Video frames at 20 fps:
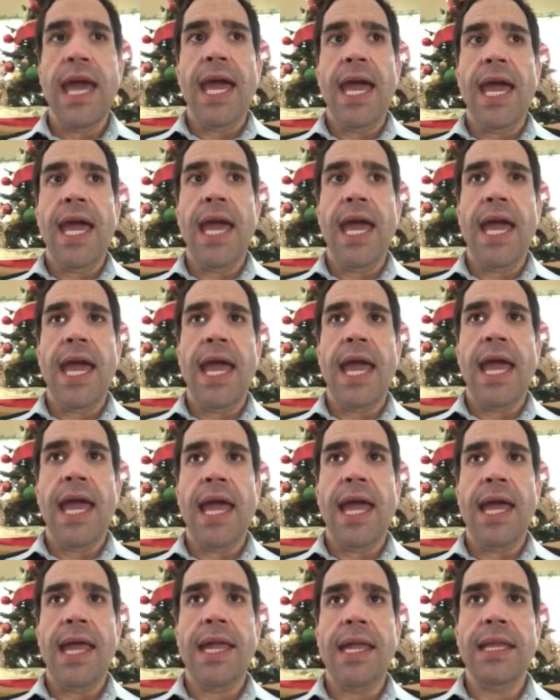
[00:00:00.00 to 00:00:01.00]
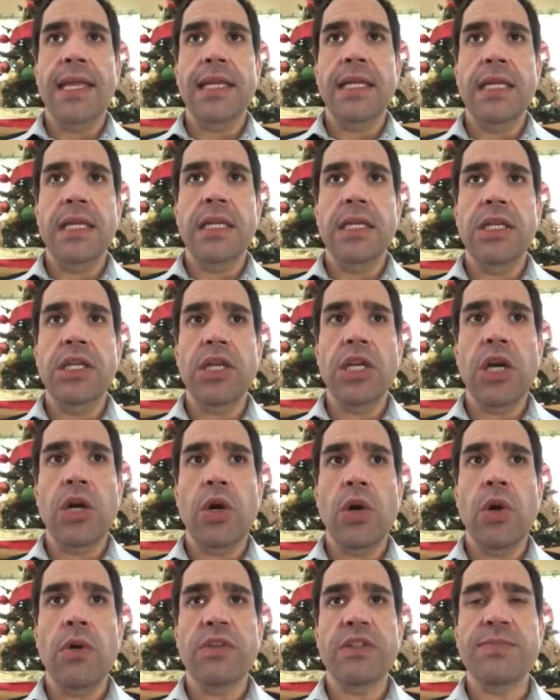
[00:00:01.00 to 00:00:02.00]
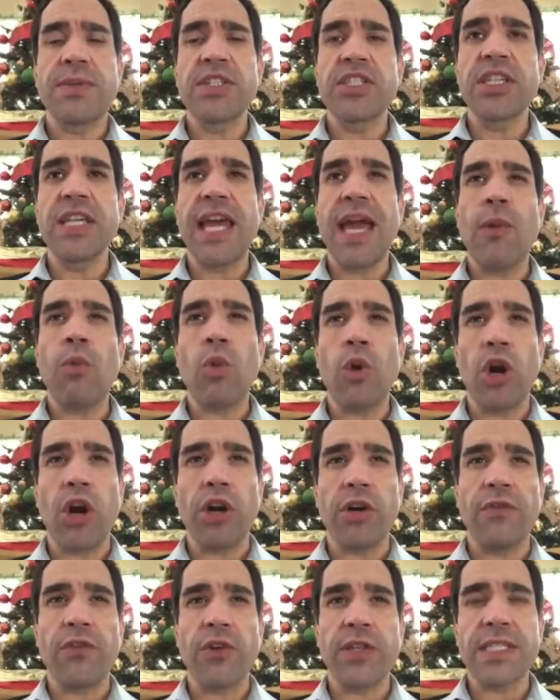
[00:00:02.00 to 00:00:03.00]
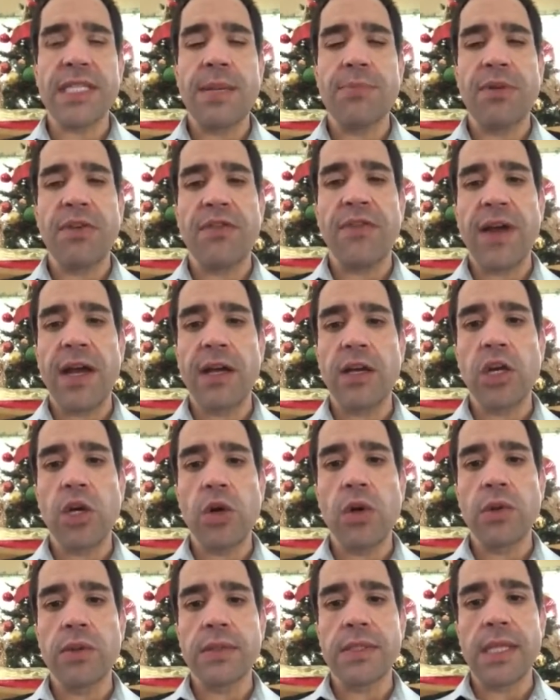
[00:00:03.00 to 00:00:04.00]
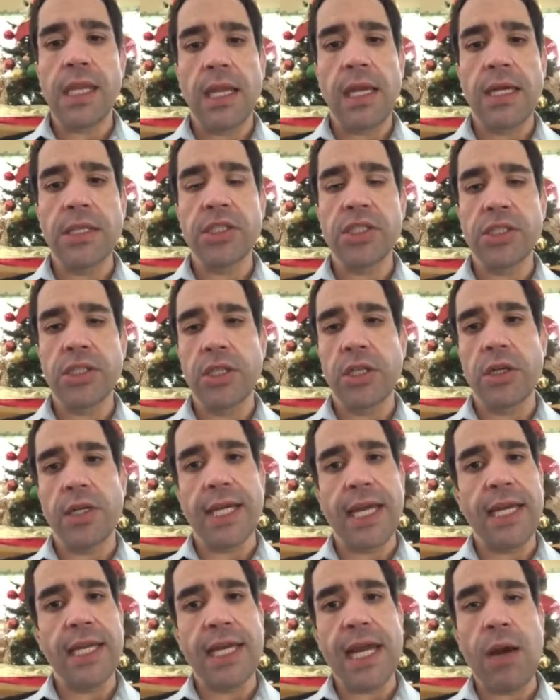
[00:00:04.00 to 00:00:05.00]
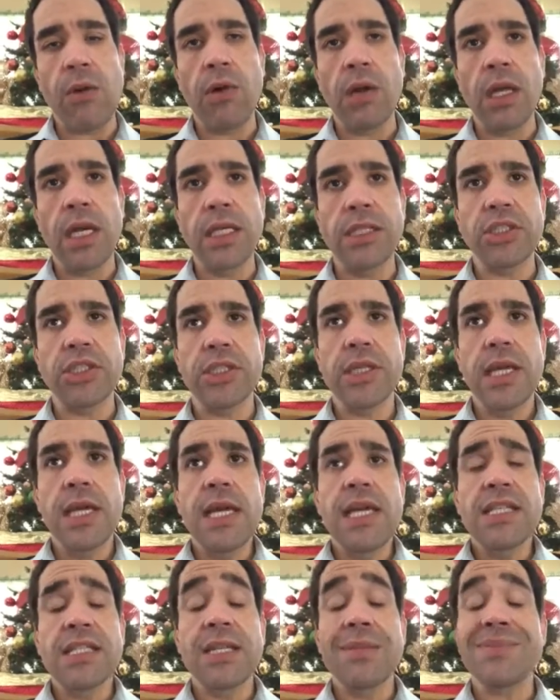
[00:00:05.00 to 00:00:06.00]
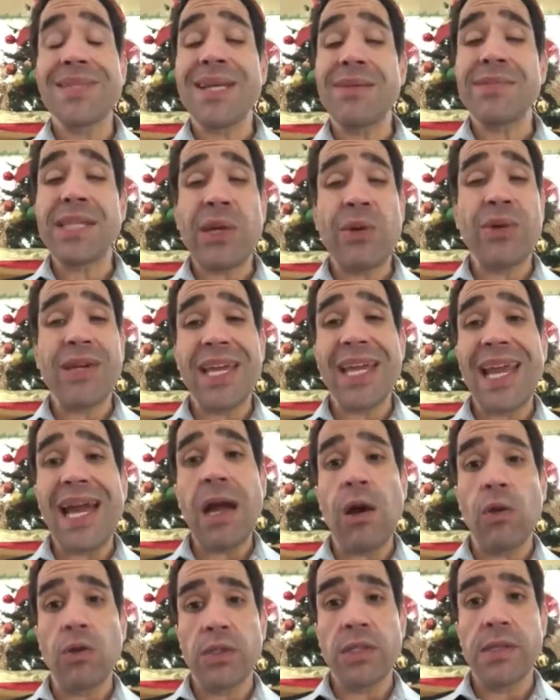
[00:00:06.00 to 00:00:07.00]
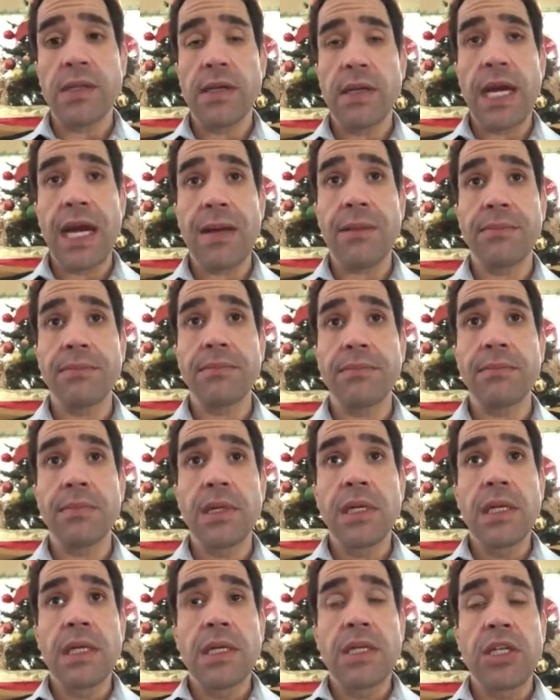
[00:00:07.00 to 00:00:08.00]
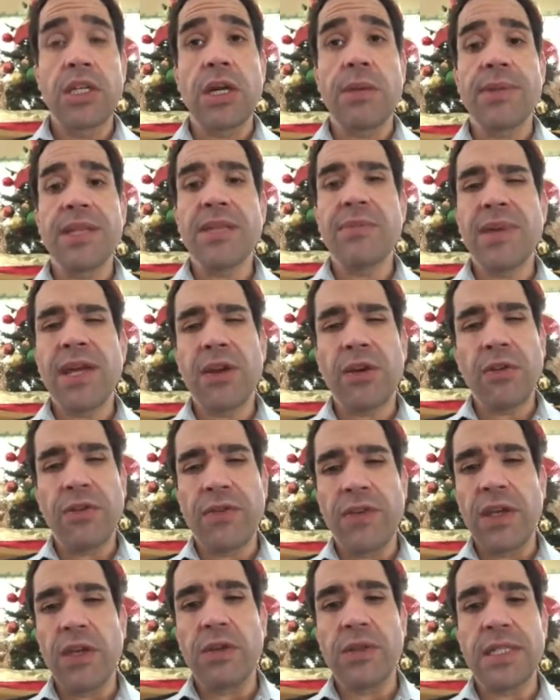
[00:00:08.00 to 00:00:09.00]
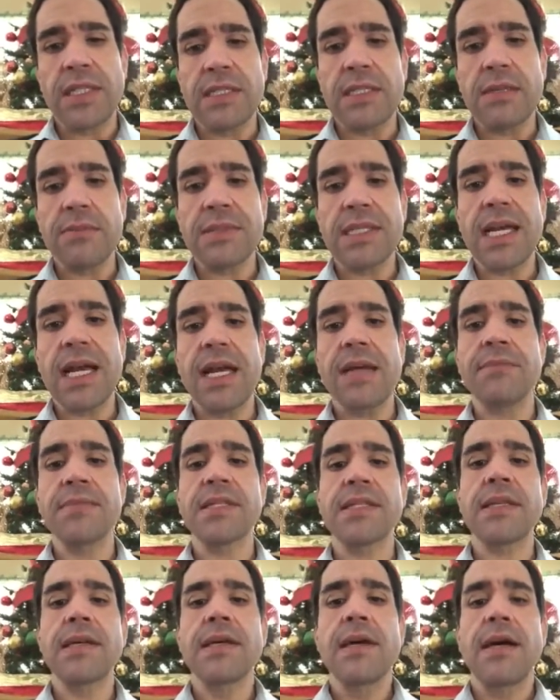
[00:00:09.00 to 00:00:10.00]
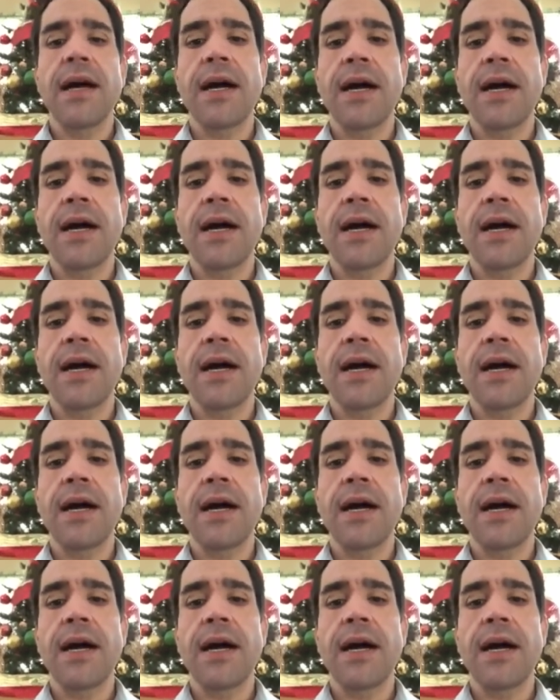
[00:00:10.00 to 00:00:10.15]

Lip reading: and especially at work. For example, if I go to lunch, I get an hour lunch. Sometimes I don't get out. I'm in the medical field, and sometimes